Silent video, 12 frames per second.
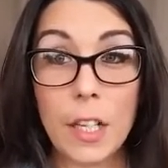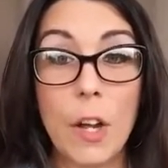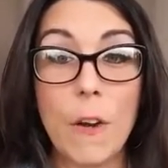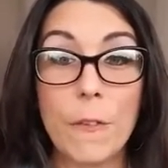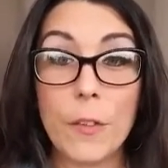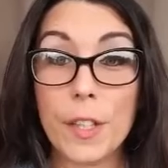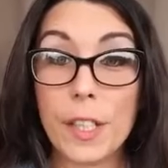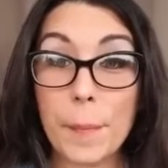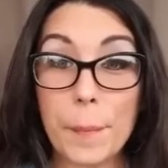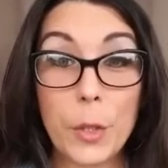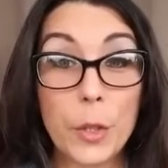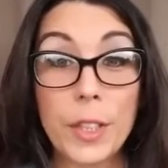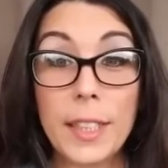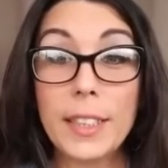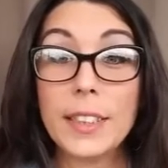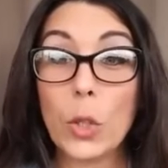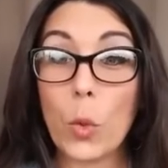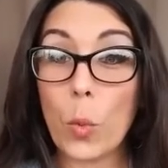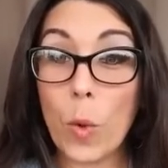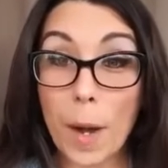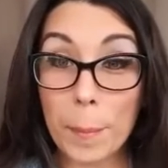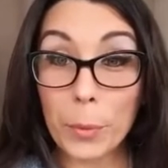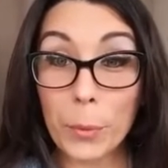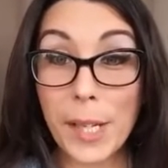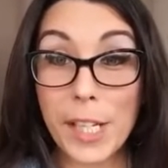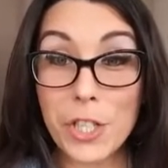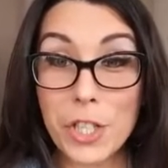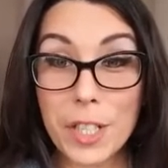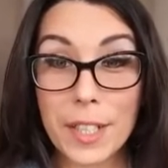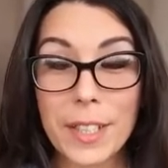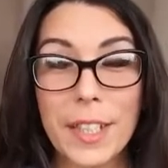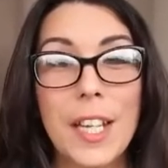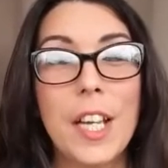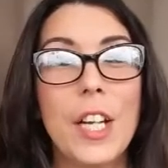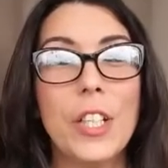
for the community's cooperation